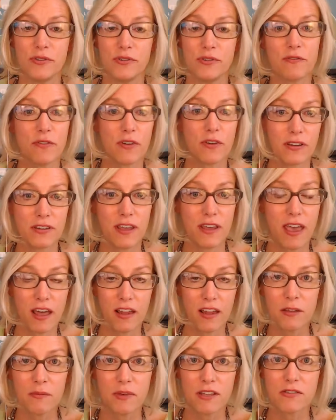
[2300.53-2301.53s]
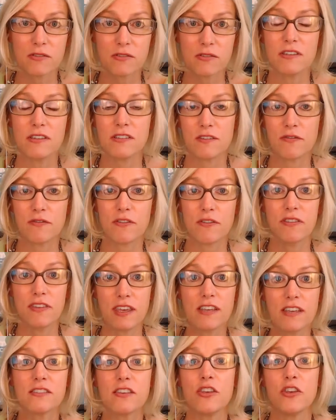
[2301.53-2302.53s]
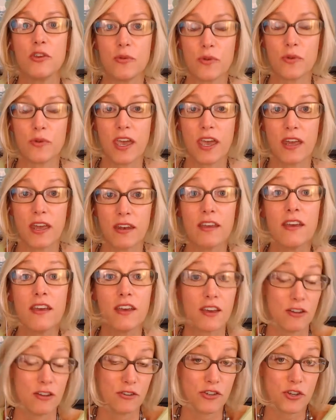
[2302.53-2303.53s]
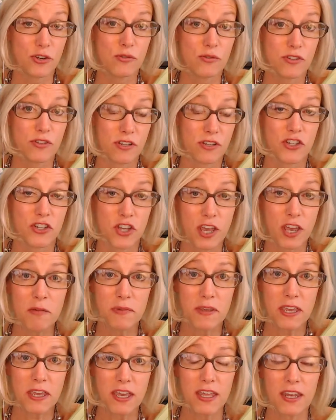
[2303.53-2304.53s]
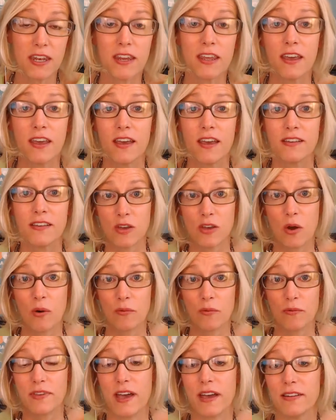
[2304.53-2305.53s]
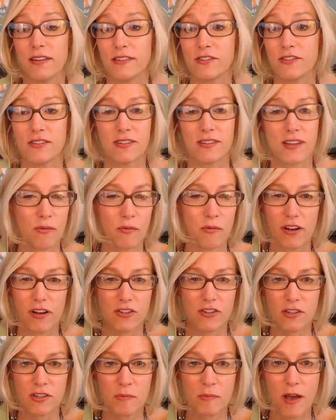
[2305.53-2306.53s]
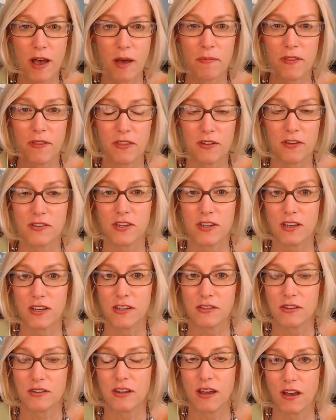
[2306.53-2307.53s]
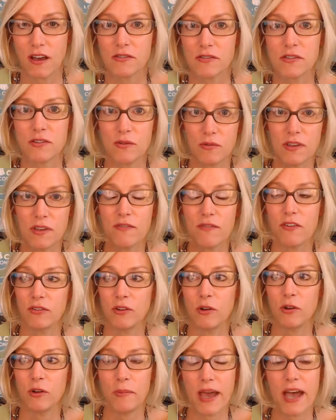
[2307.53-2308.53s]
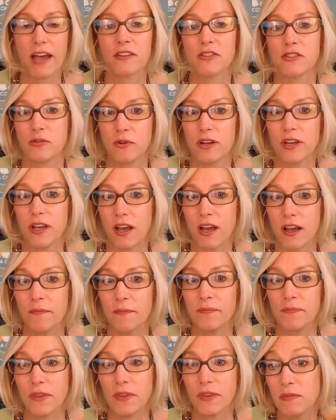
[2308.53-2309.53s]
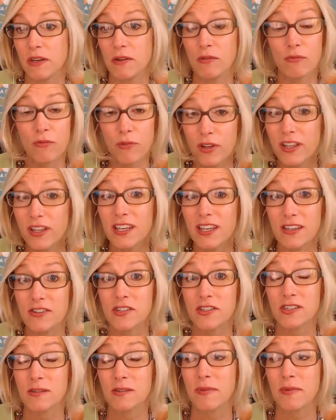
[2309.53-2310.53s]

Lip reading: different elements, or these different things that you can choose to champion. So that's just, I want to just pop in there so you guys also give it a little backstory on, it really is just